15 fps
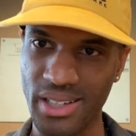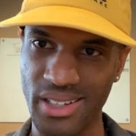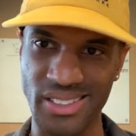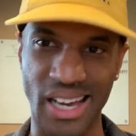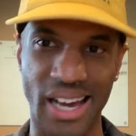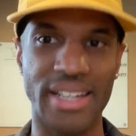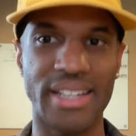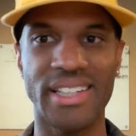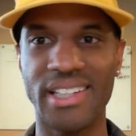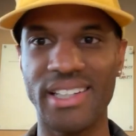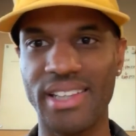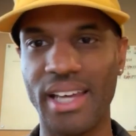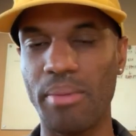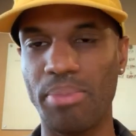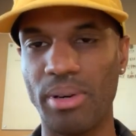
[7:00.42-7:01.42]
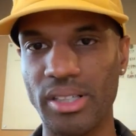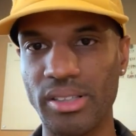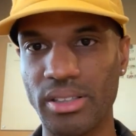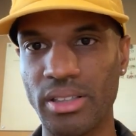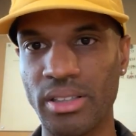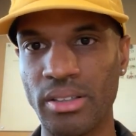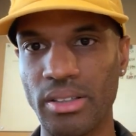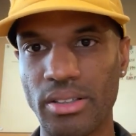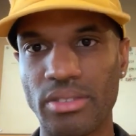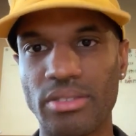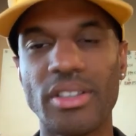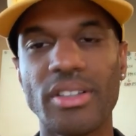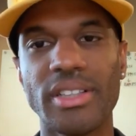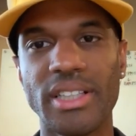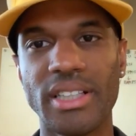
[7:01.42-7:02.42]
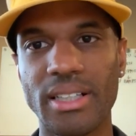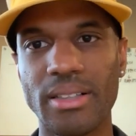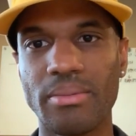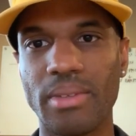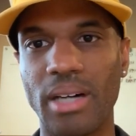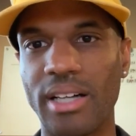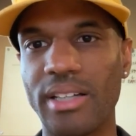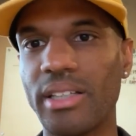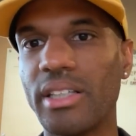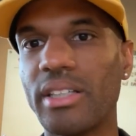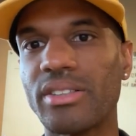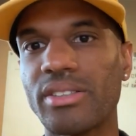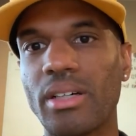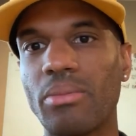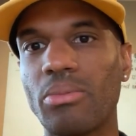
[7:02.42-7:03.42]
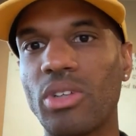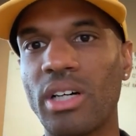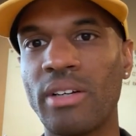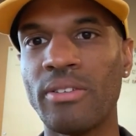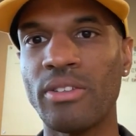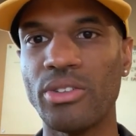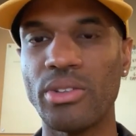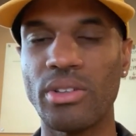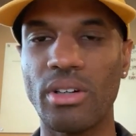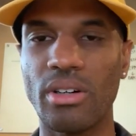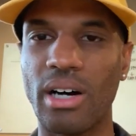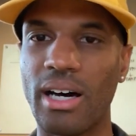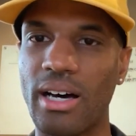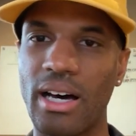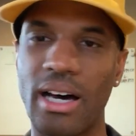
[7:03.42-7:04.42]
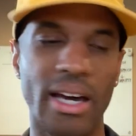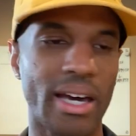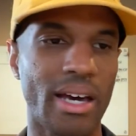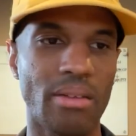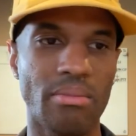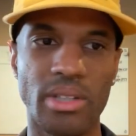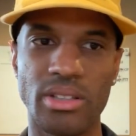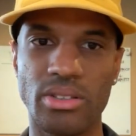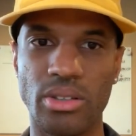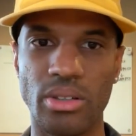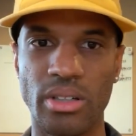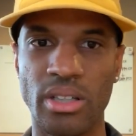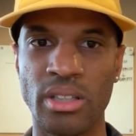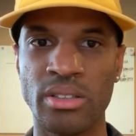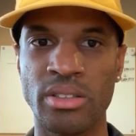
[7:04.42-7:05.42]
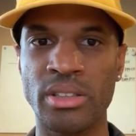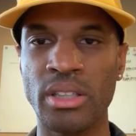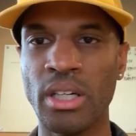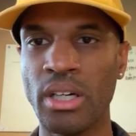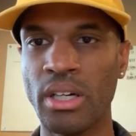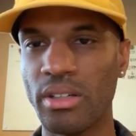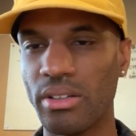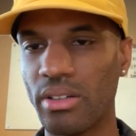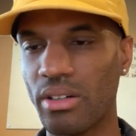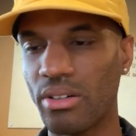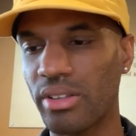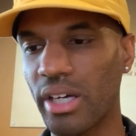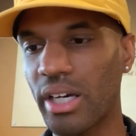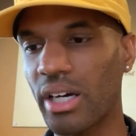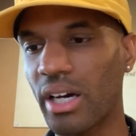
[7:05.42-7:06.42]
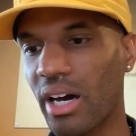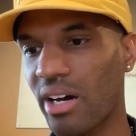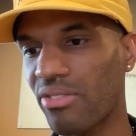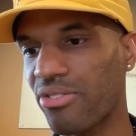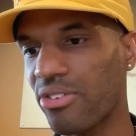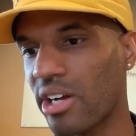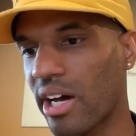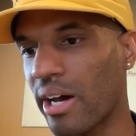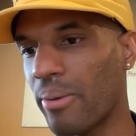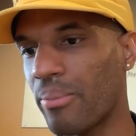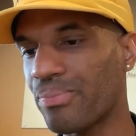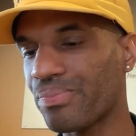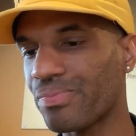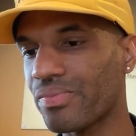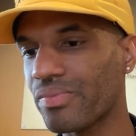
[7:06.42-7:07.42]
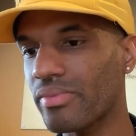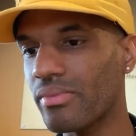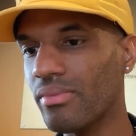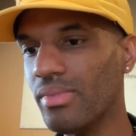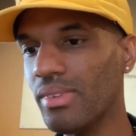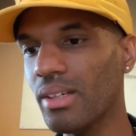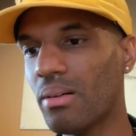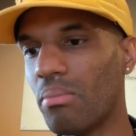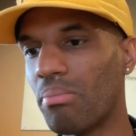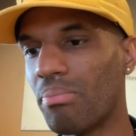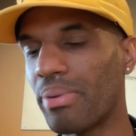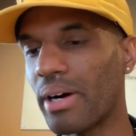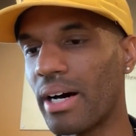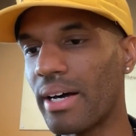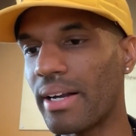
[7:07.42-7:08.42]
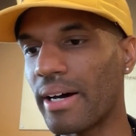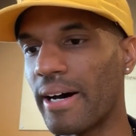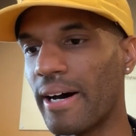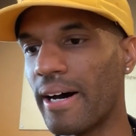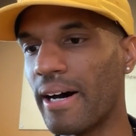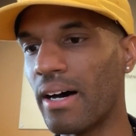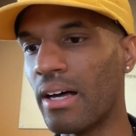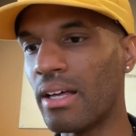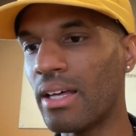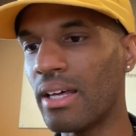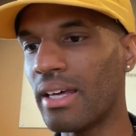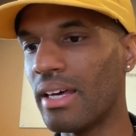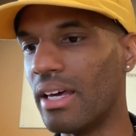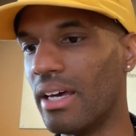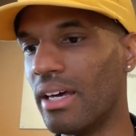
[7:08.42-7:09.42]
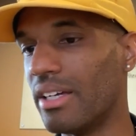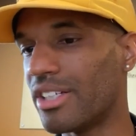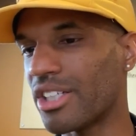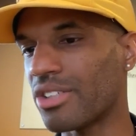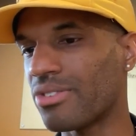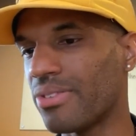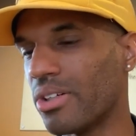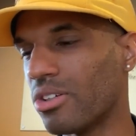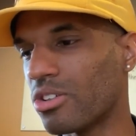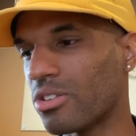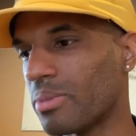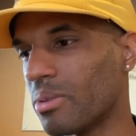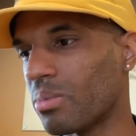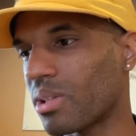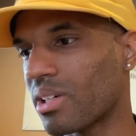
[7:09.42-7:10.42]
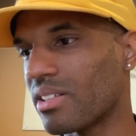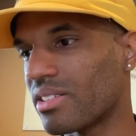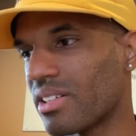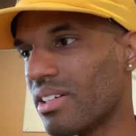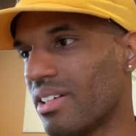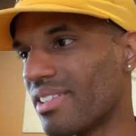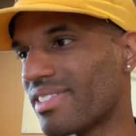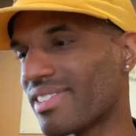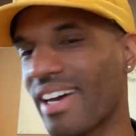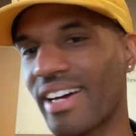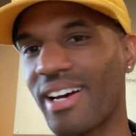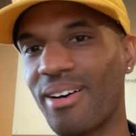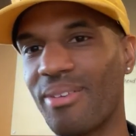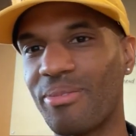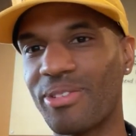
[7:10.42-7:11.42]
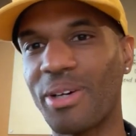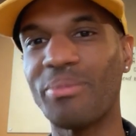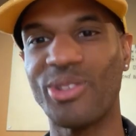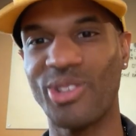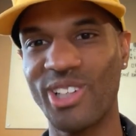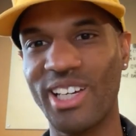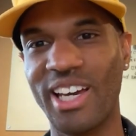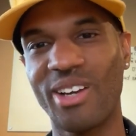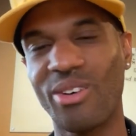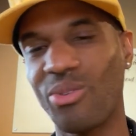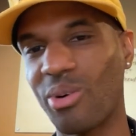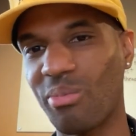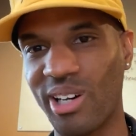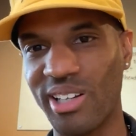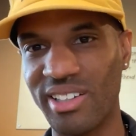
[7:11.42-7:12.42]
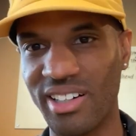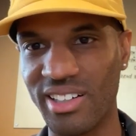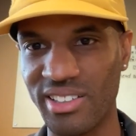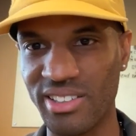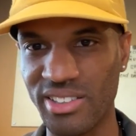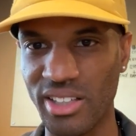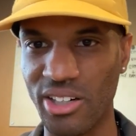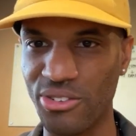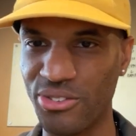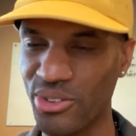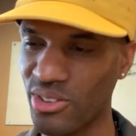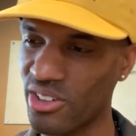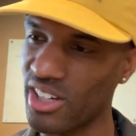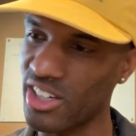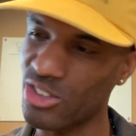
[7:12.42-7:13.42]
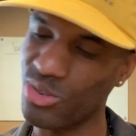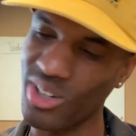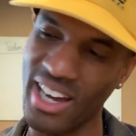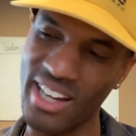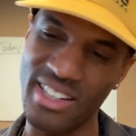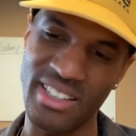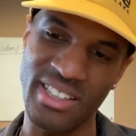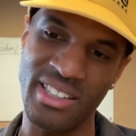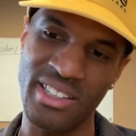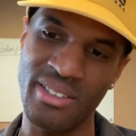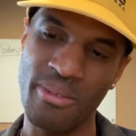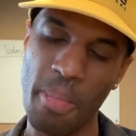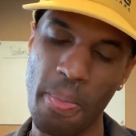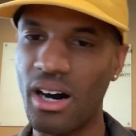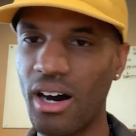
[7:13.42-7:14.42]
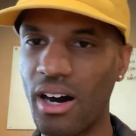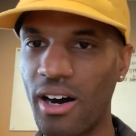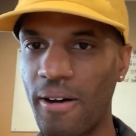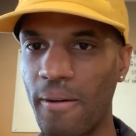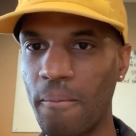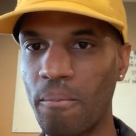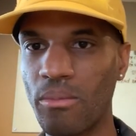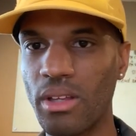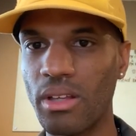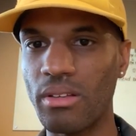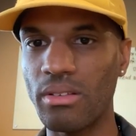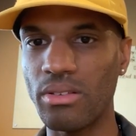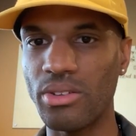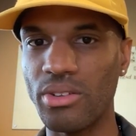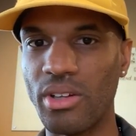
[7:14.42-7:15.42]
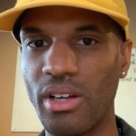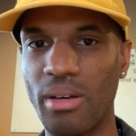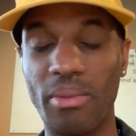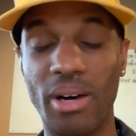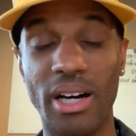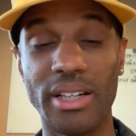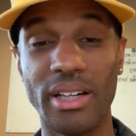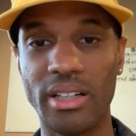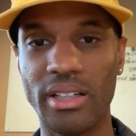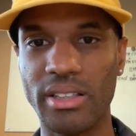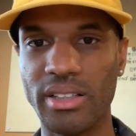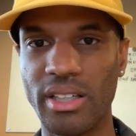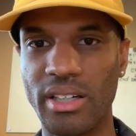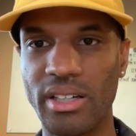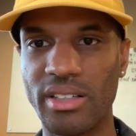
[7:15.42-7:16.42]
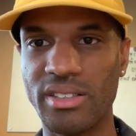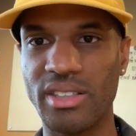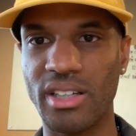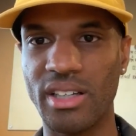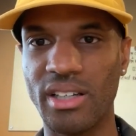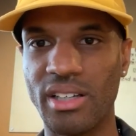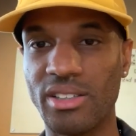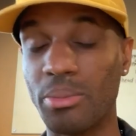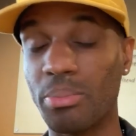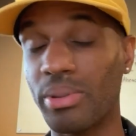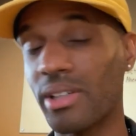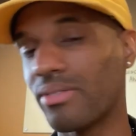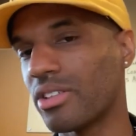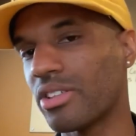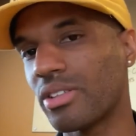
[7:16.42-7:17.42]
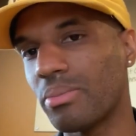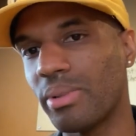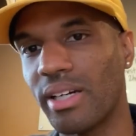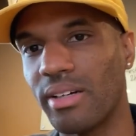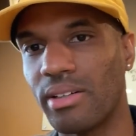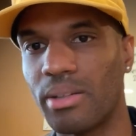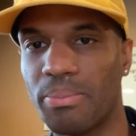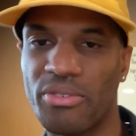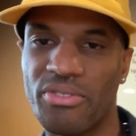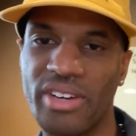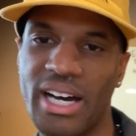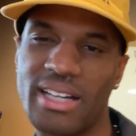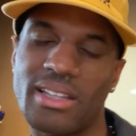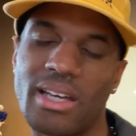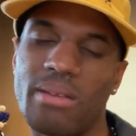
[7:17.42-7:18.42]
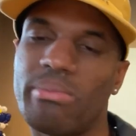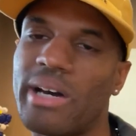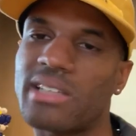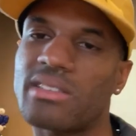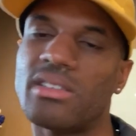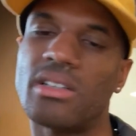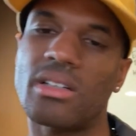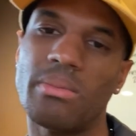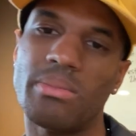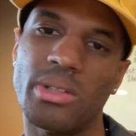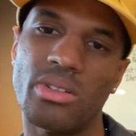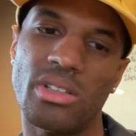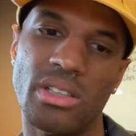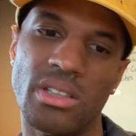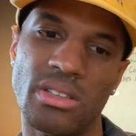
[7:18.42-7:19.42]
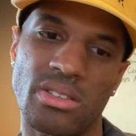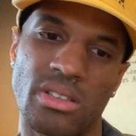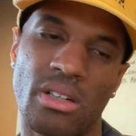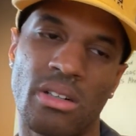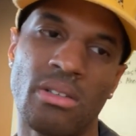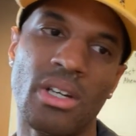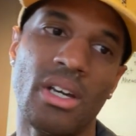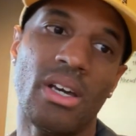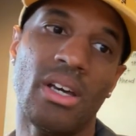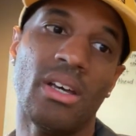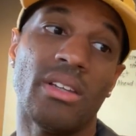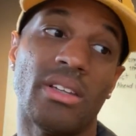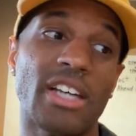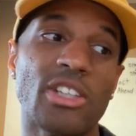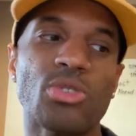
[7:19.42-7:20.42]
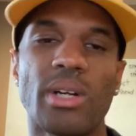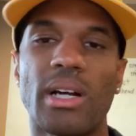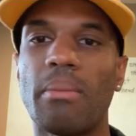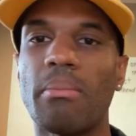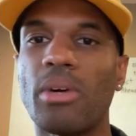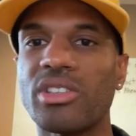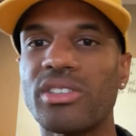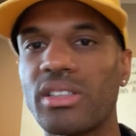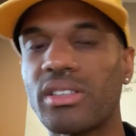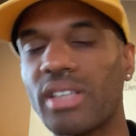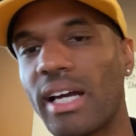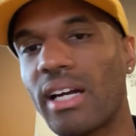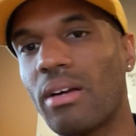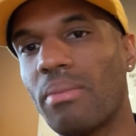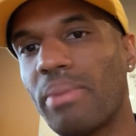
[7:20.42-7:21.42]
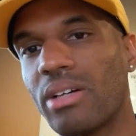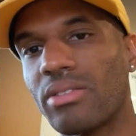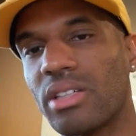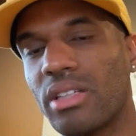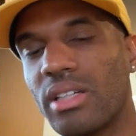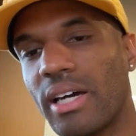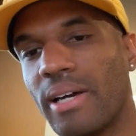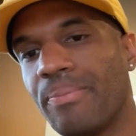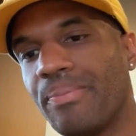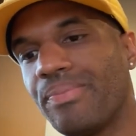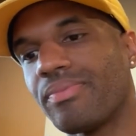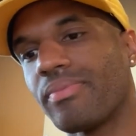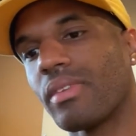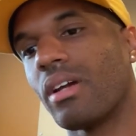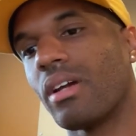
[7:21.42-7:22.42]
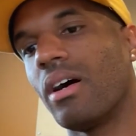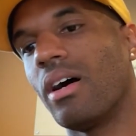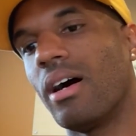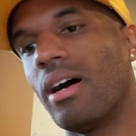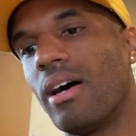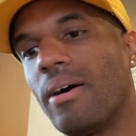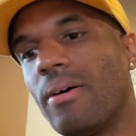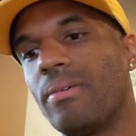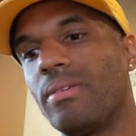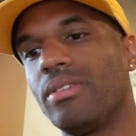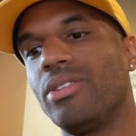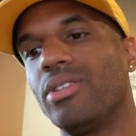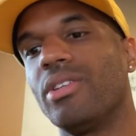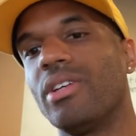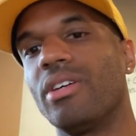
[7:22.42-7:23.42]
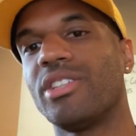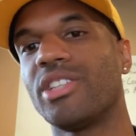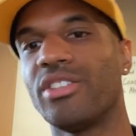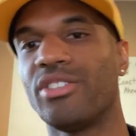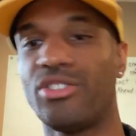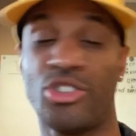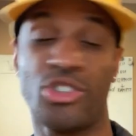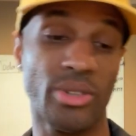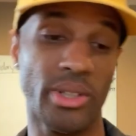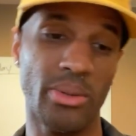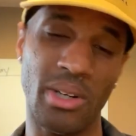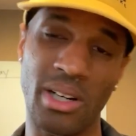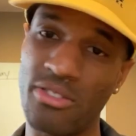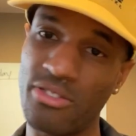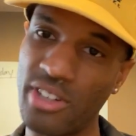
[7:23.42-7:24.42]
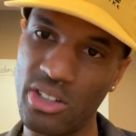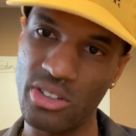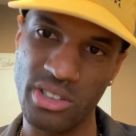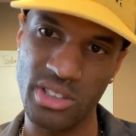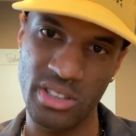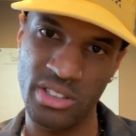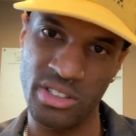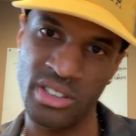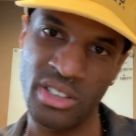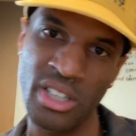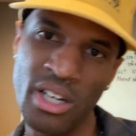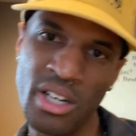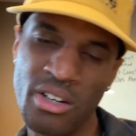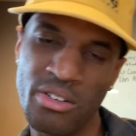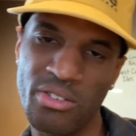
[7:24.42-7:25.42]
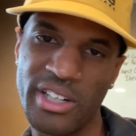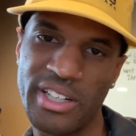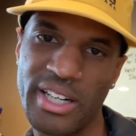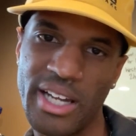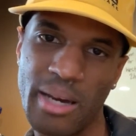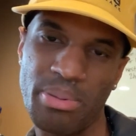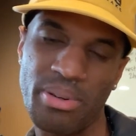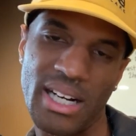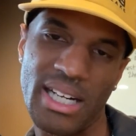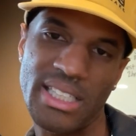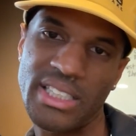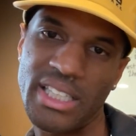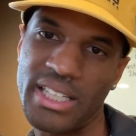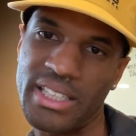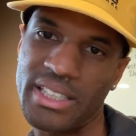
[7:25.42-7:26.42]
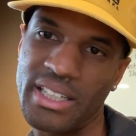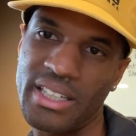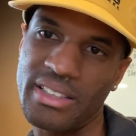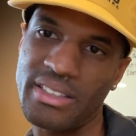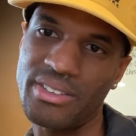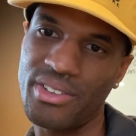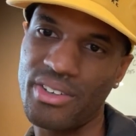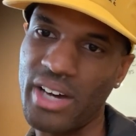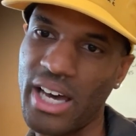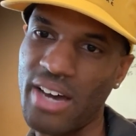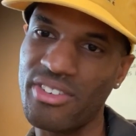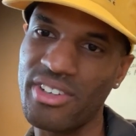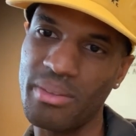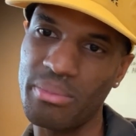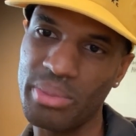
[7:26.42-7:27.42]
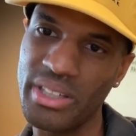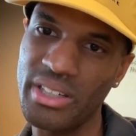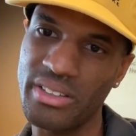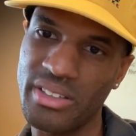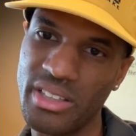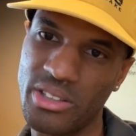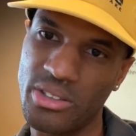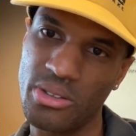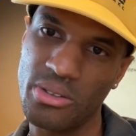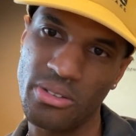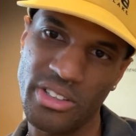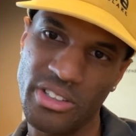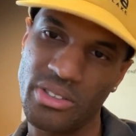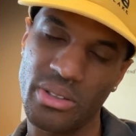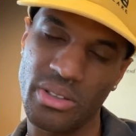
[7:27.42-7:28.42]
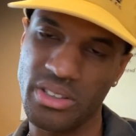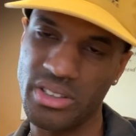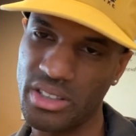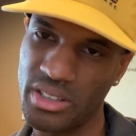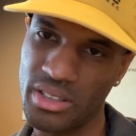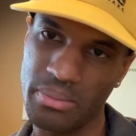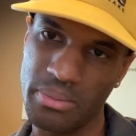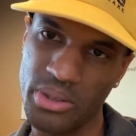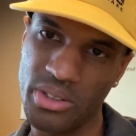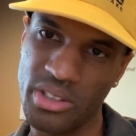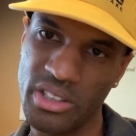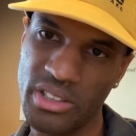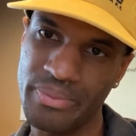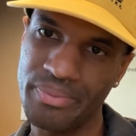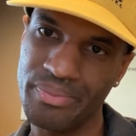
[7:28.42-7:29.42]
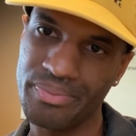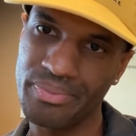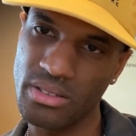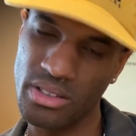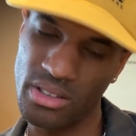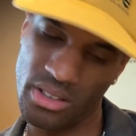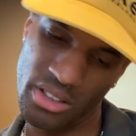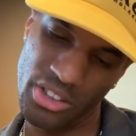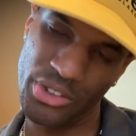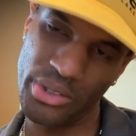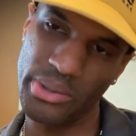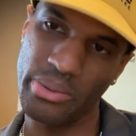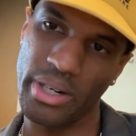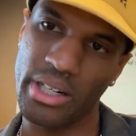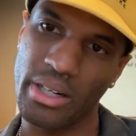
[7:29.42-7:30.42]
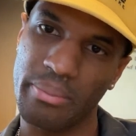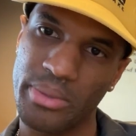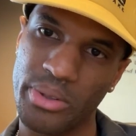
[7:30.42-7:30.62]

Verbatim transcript: because I needed that person growing up. I needed someone, you know, I, I had mentors, you know, thank God for that. But uh it, it just feels me because it, it's like I'm communicating with my younger self, you know, that's what I mm. needed um, you know, in my younger years and it's a privilege to be able to provide that back to the community. So that's what I'm most excited about today. Uh, you know, just Streetwear of Roses, running that project and, you know, having it be a digital resource to the community, to the streetwear